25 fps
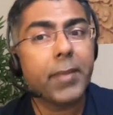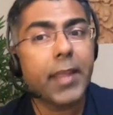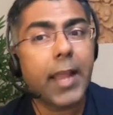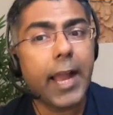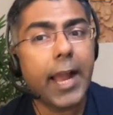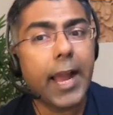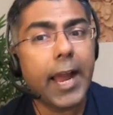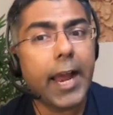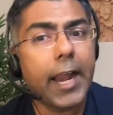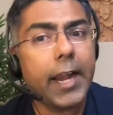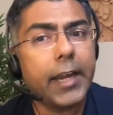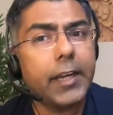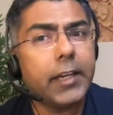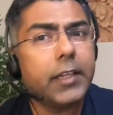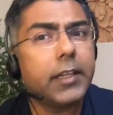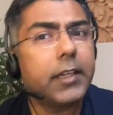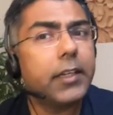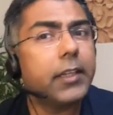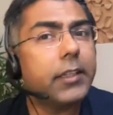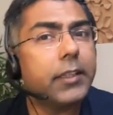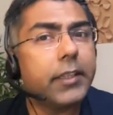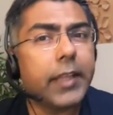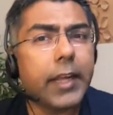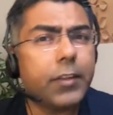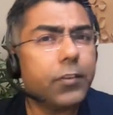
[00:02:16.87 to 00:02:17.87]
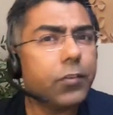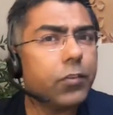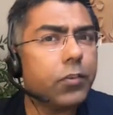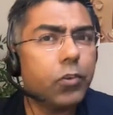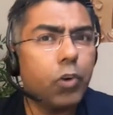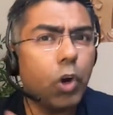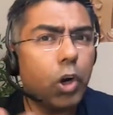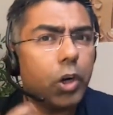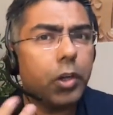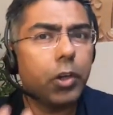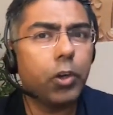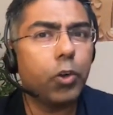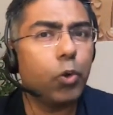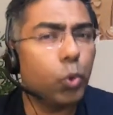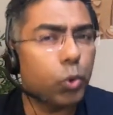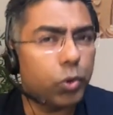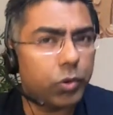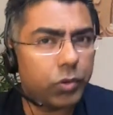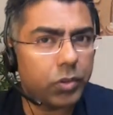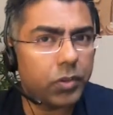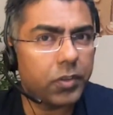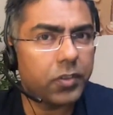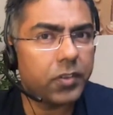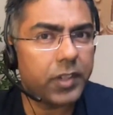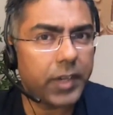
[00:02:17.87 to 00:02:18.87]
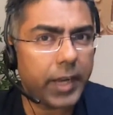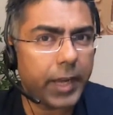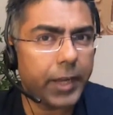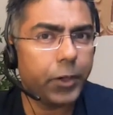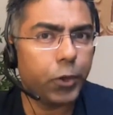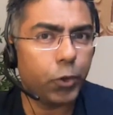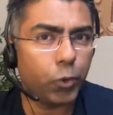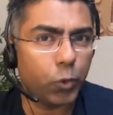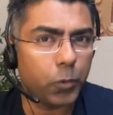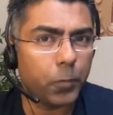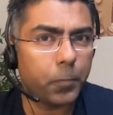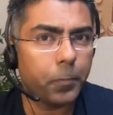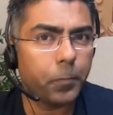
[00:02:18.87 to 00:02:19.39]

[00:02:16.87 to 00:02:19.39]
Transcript: and that's not a growth scenario.